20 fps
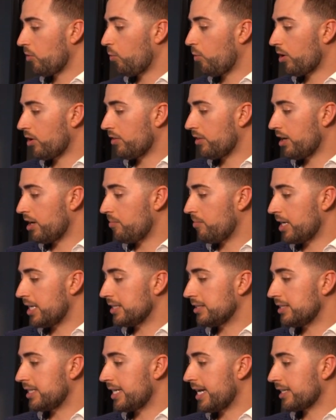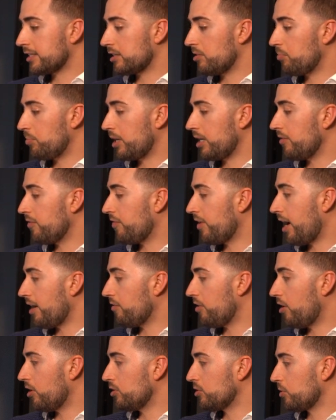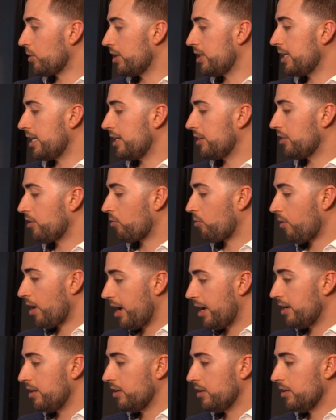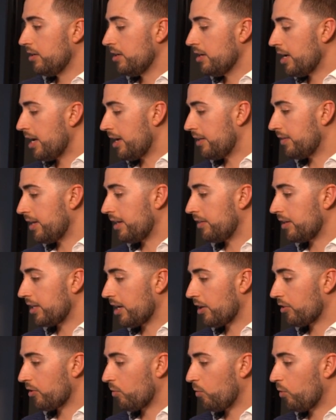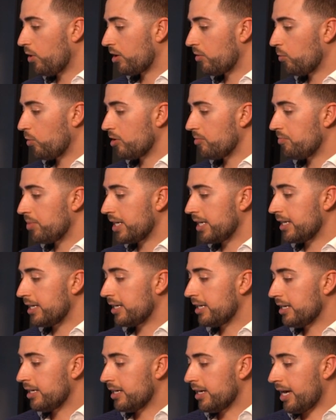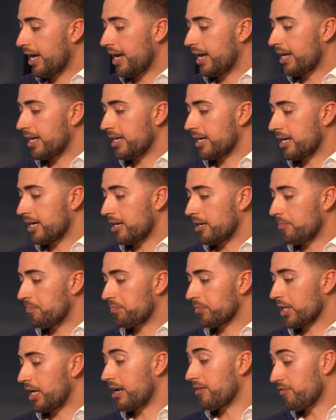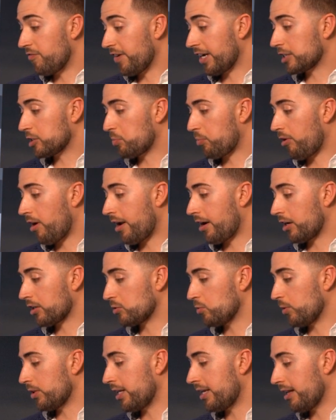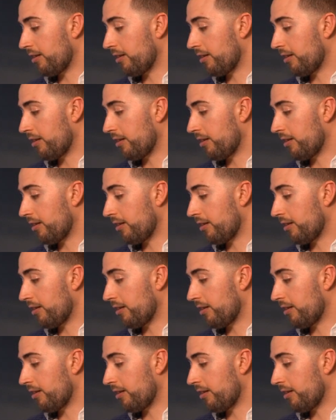One of them is the S&P 500 in the red, and then the other one would be a fixed product with an